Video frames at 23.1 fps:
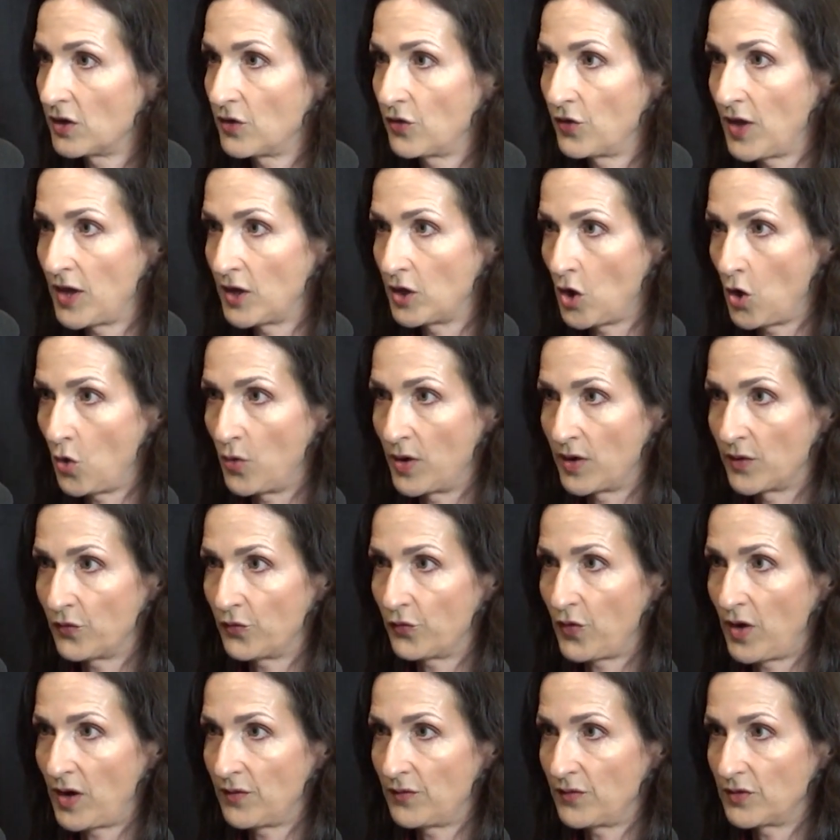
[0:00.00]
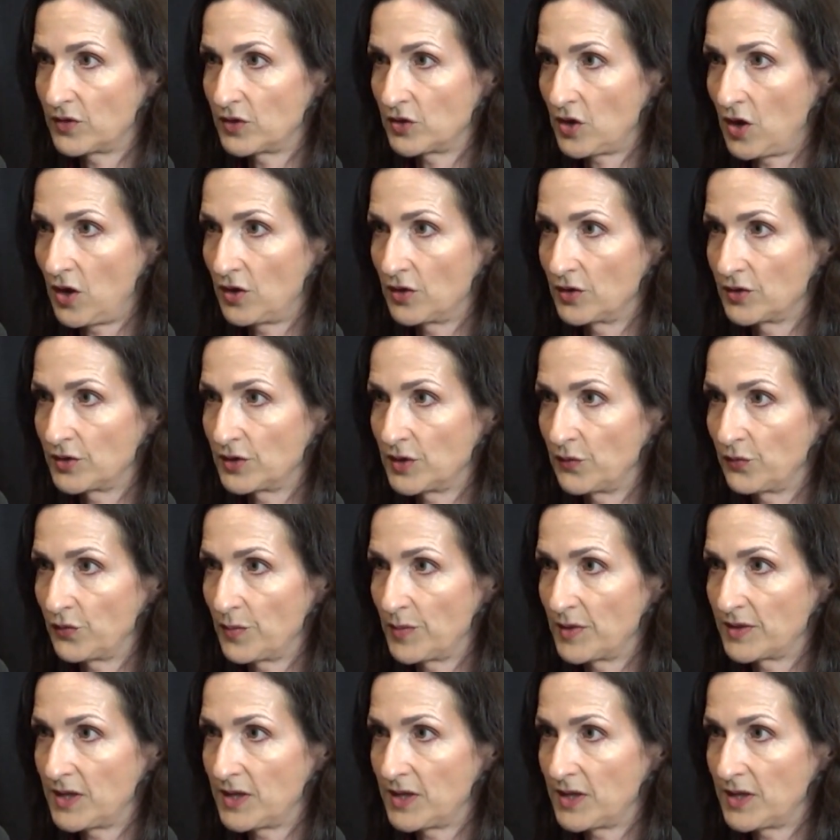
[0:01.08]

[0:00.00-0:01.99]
They go in front of the star as seen from the